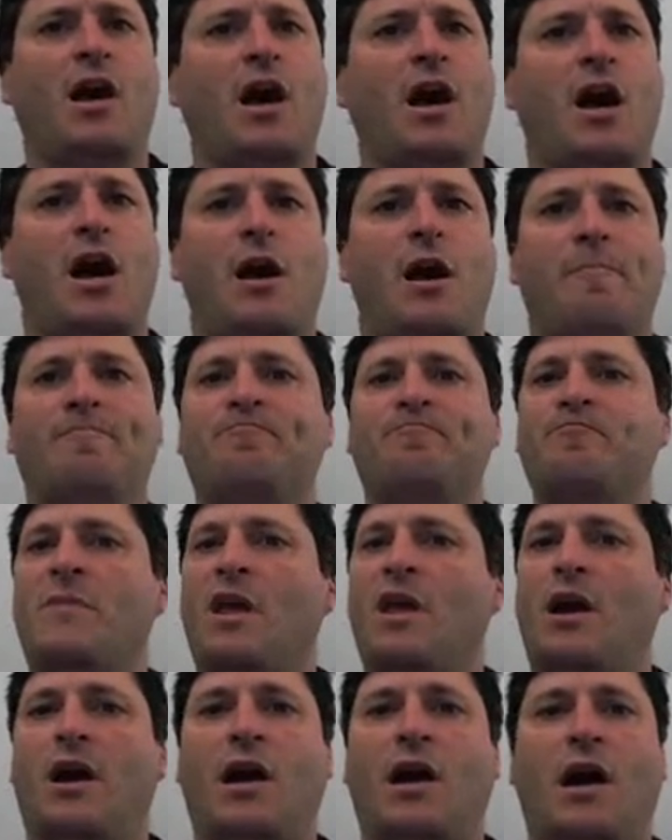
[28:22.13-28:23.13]

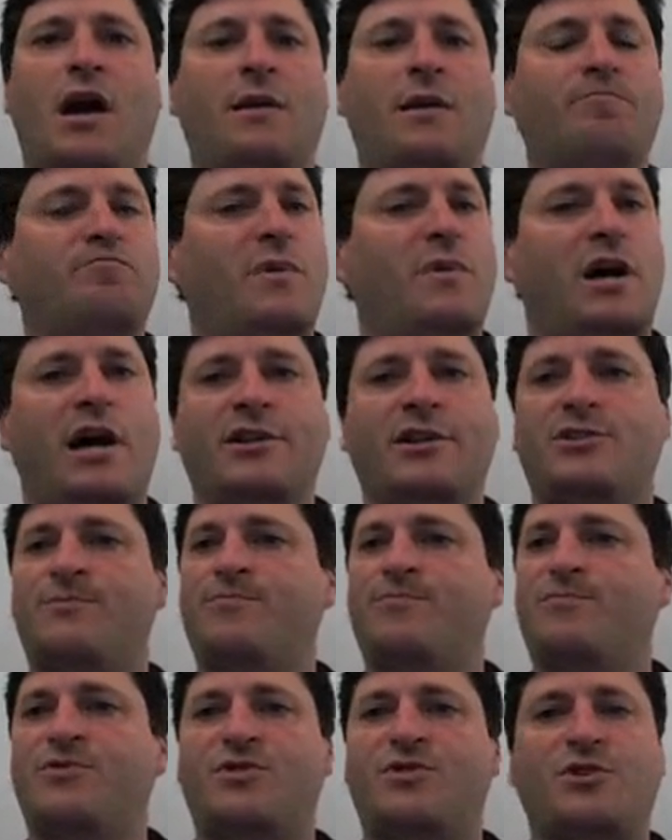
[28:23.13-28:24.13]
I
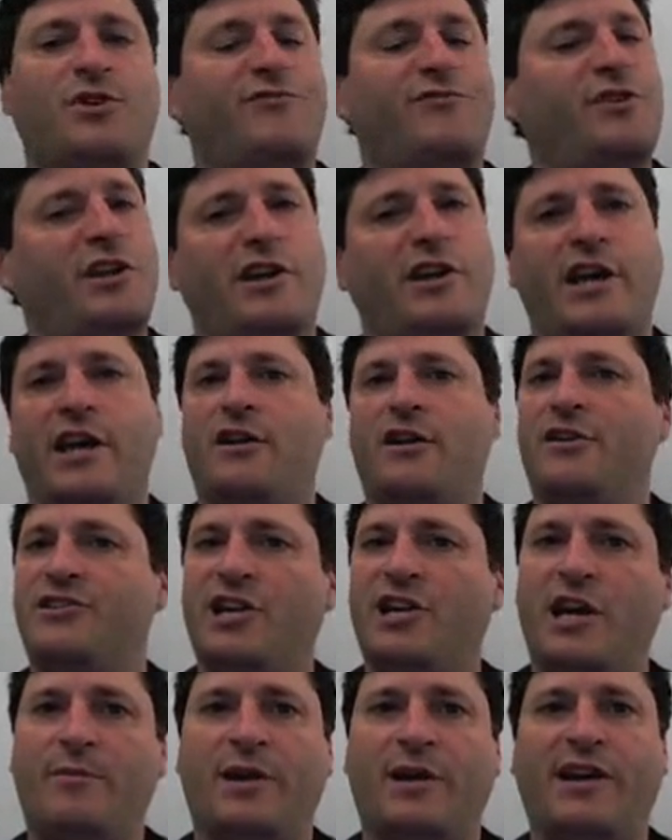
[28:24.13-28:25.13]
surf the internet all the
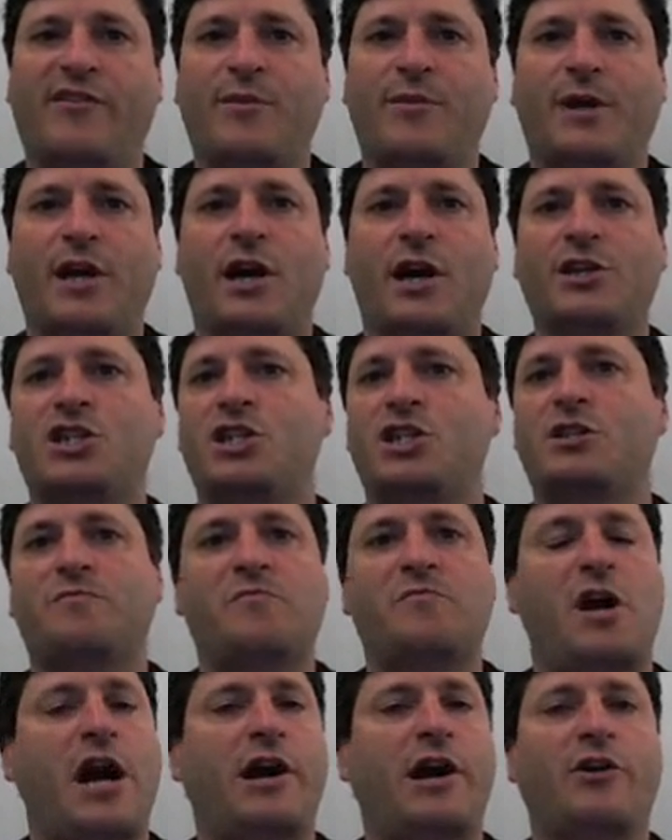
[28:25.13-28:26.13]
time like everybody else.
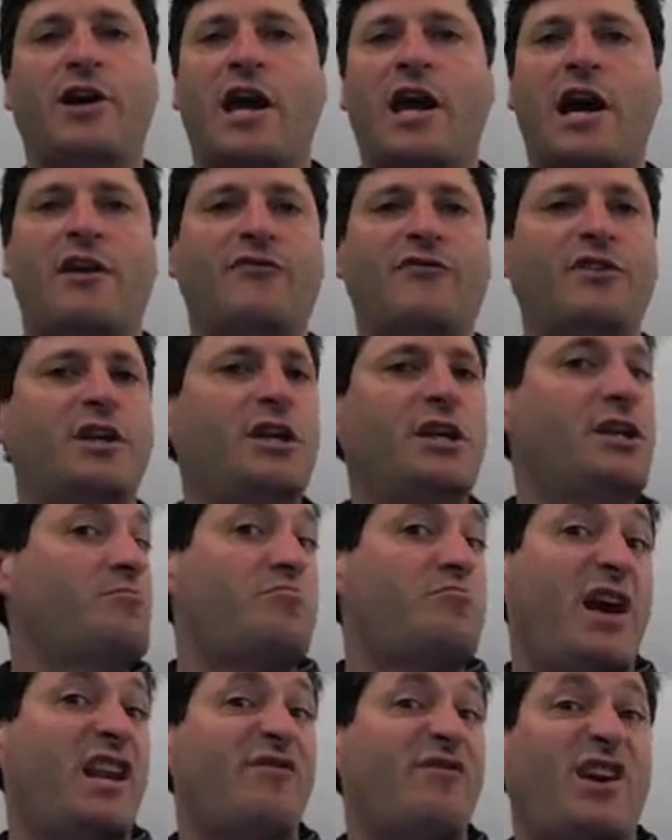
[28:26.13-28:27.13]
I don't have any
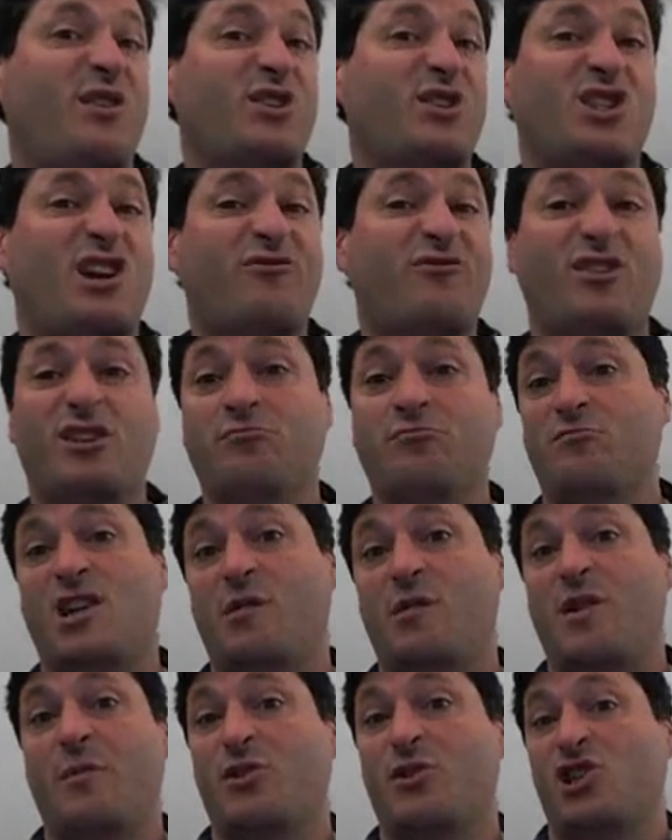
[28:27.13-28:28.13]
antivirus software
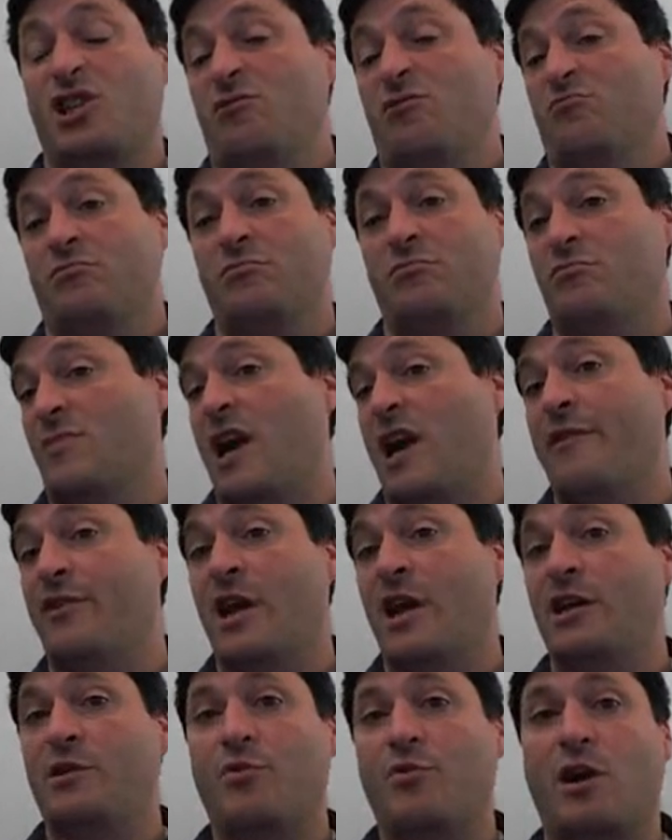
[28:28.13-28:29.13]
on my machine. I haven't
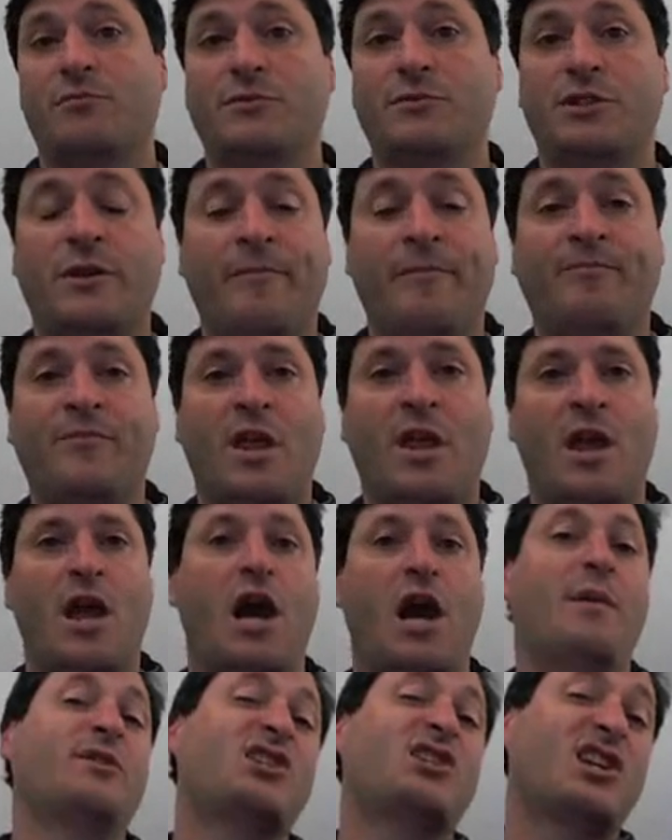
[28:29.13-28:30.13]
had any problems.
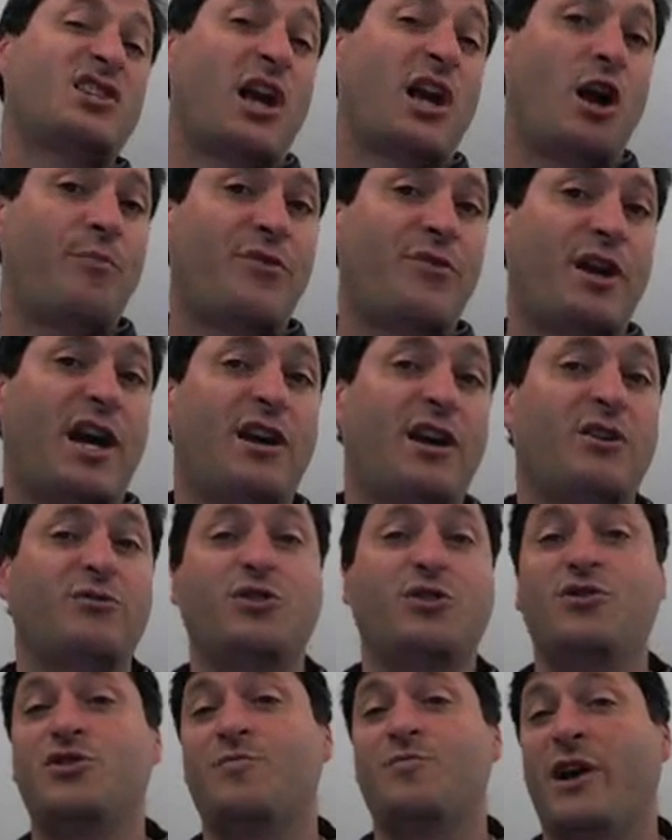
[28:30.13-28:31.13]
It does help that I don't
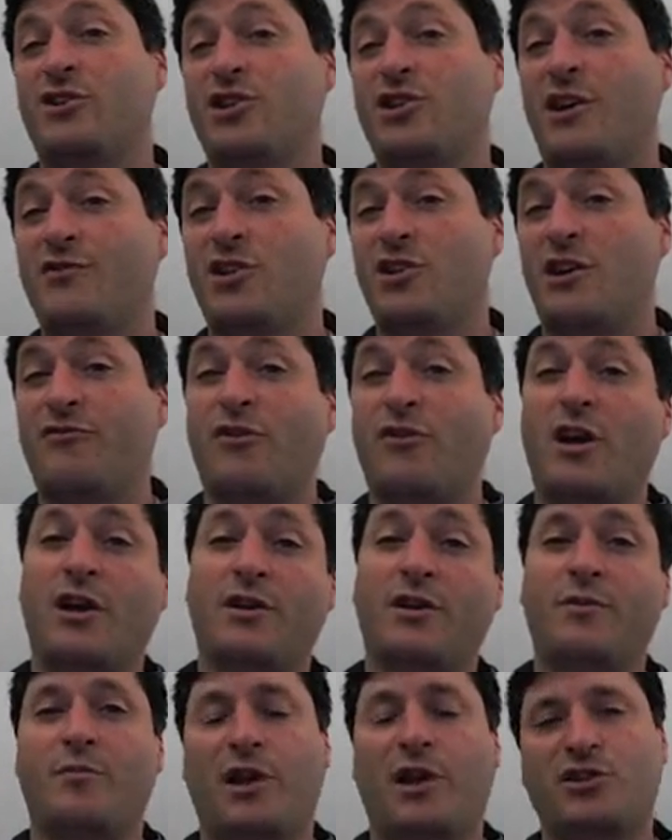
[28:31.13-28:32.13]
use Microsoft software,
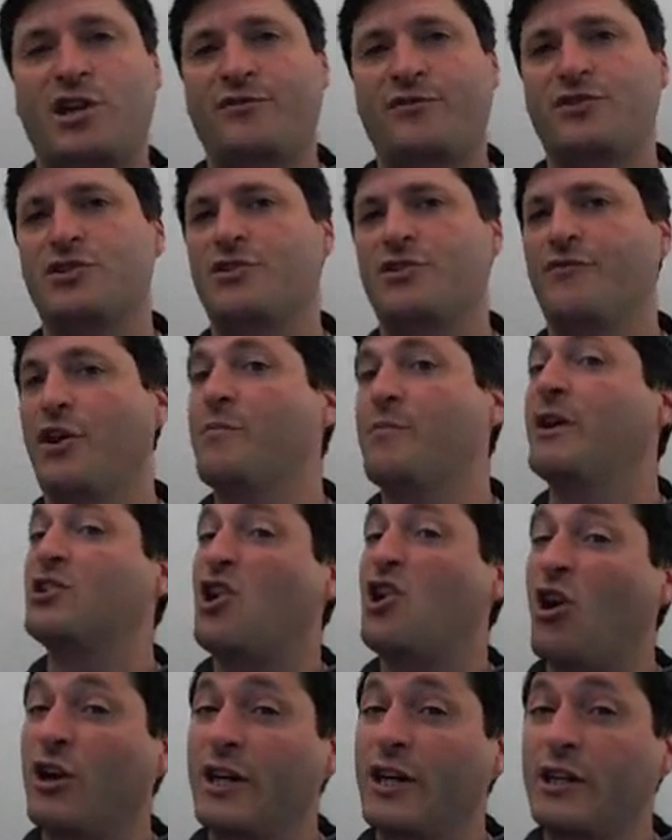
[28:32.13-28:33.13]
and Microsoft is a very big
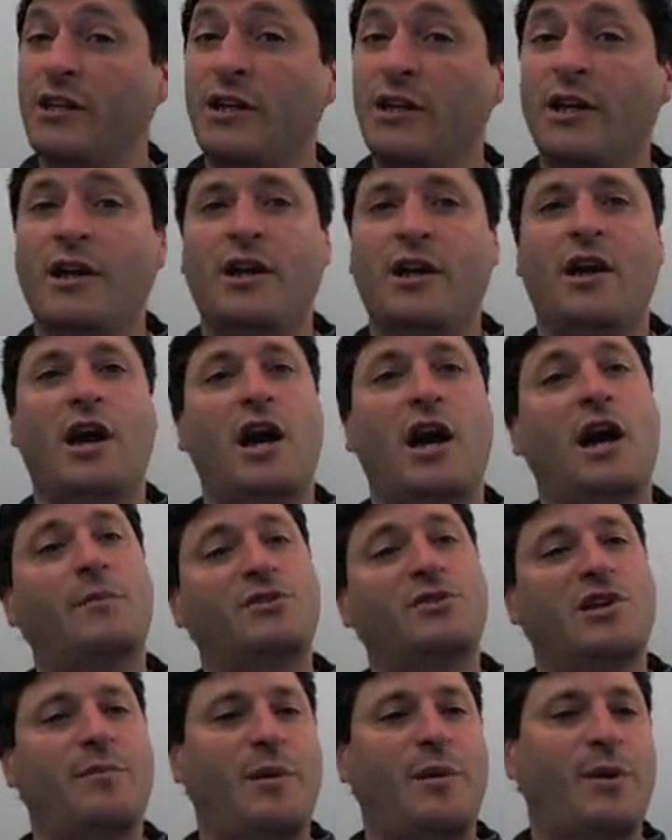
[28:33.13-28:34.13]
target, so
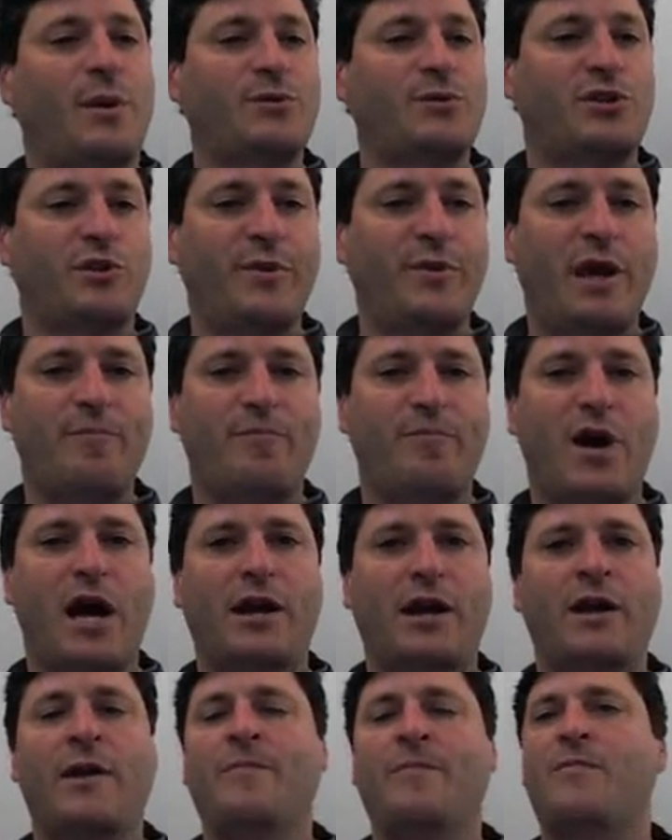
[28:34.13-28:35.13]
that maybe helps a little bit,
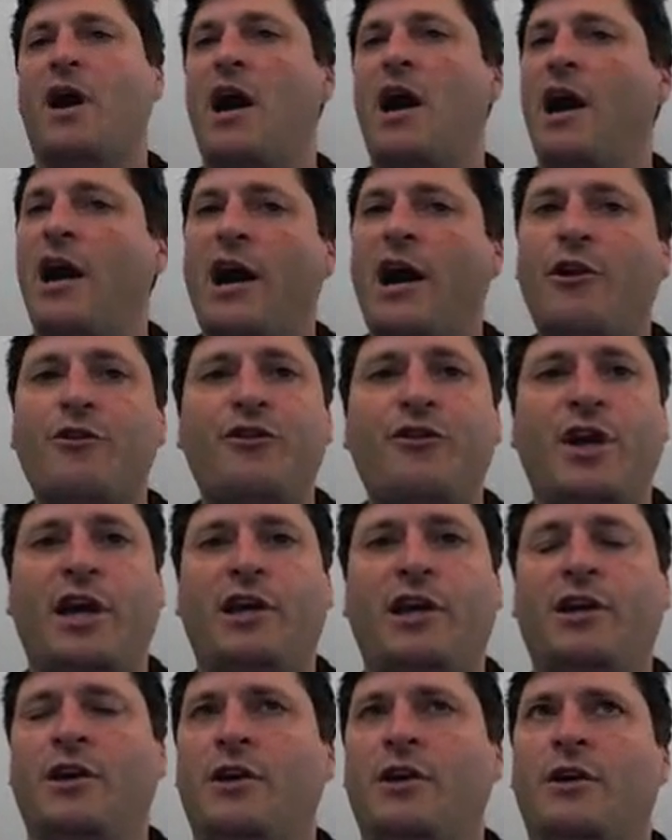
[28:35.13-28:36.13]
but I don't
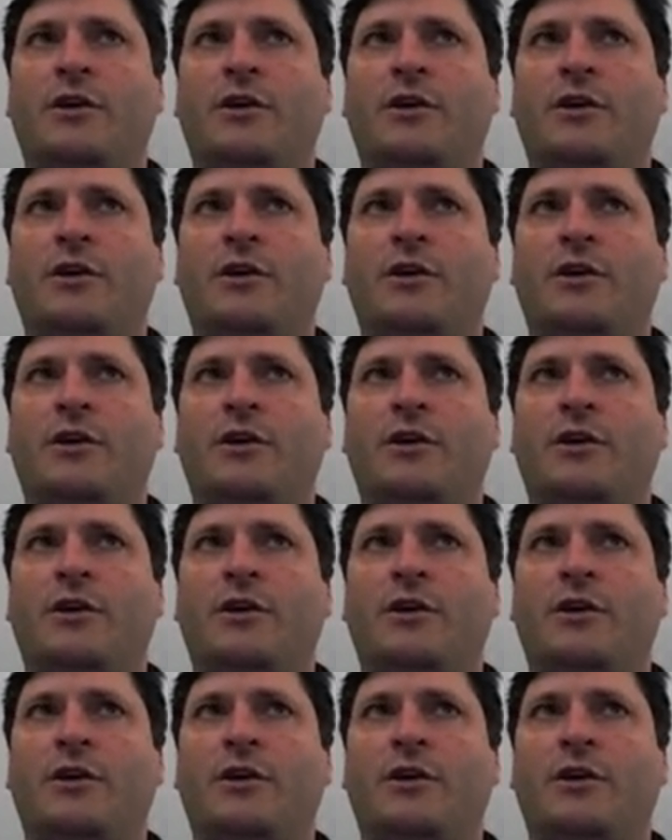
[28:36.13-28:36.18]
think